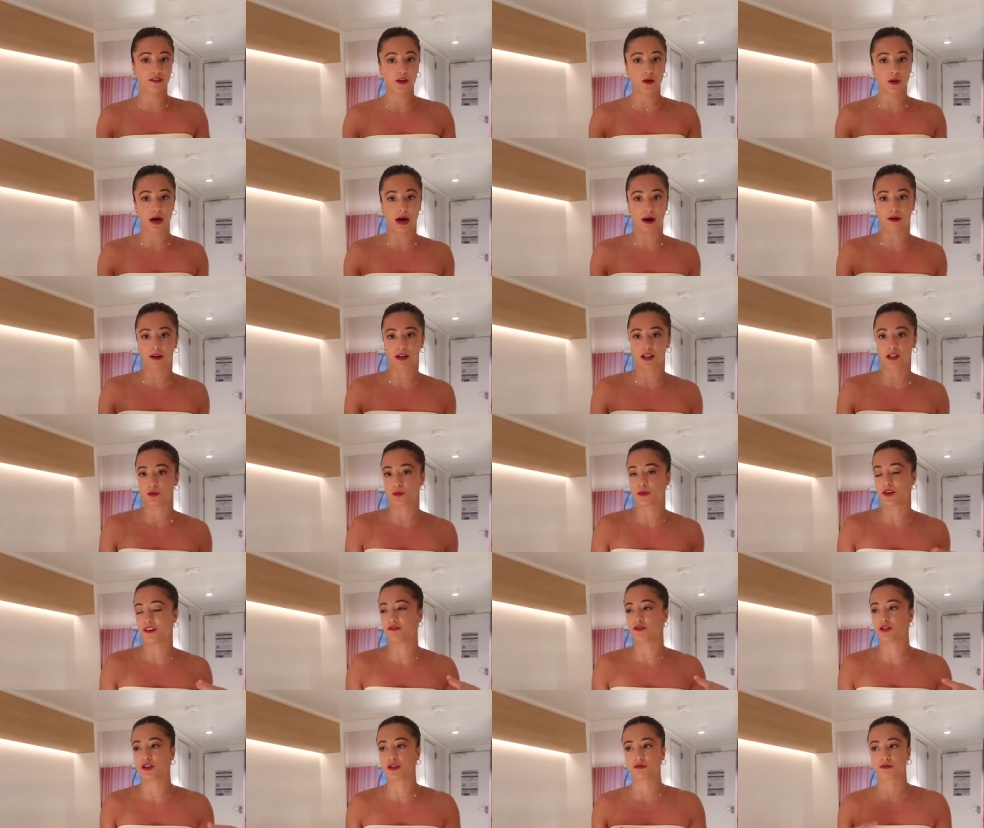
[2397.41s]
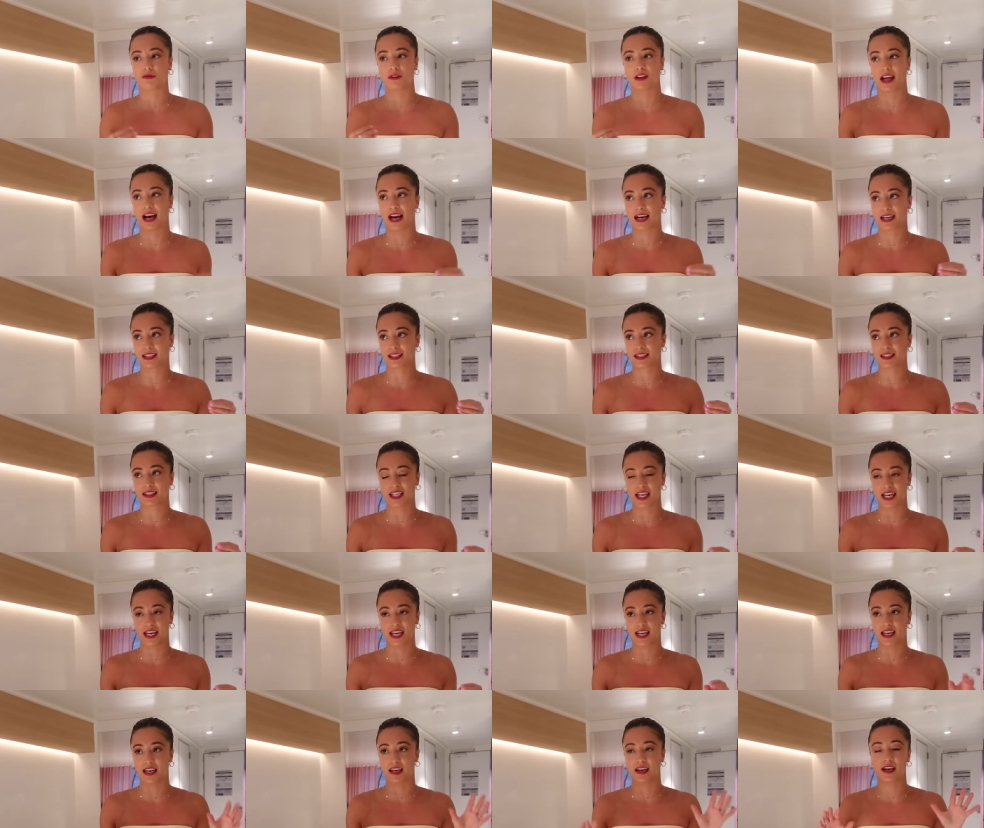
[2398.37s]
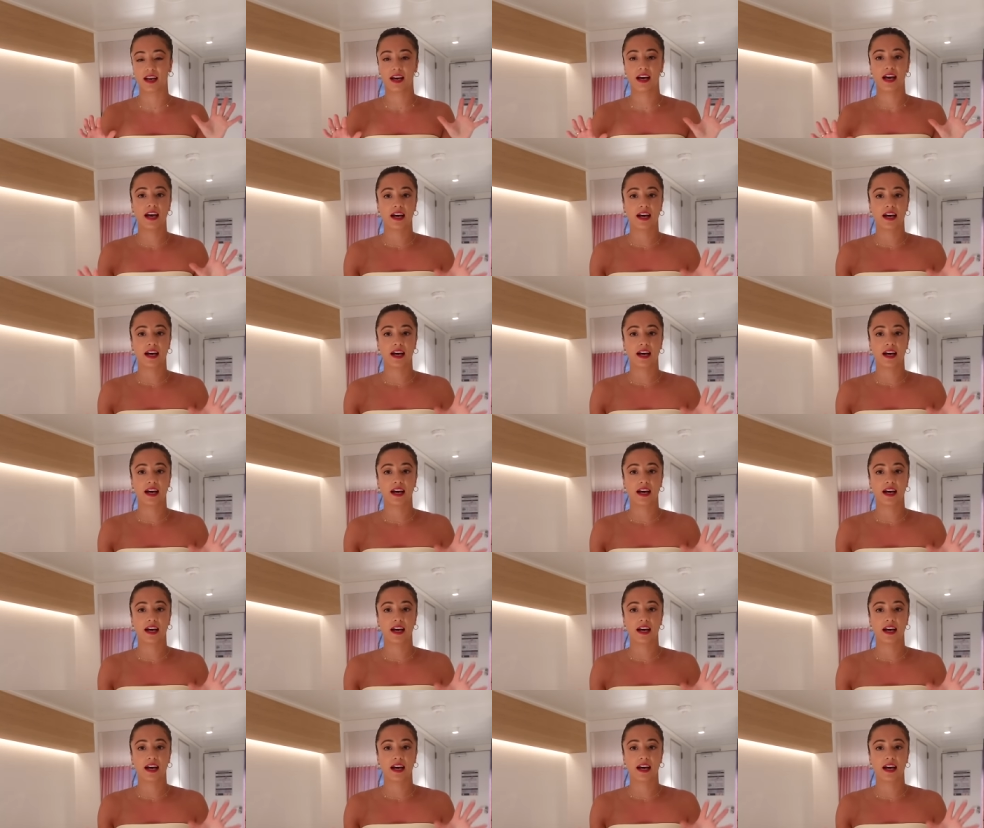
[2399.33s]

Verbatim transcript: few hours, we've just relaxed in